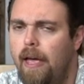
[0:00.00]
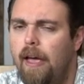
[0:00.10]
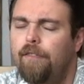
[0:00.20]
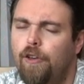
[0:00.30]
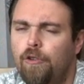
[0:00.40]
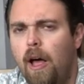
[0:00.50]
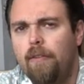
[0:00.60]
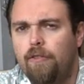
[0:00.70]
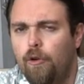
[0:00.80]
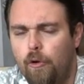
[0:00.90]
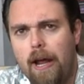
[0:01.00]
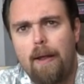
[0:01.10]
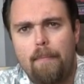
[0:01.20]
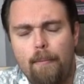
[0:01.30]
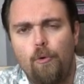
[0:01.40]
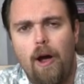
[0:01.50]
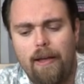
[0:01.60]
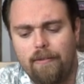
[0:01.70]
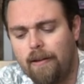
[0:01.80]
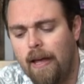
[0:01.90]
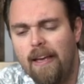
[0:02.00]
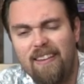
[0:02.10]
if you're not so great at memorizing,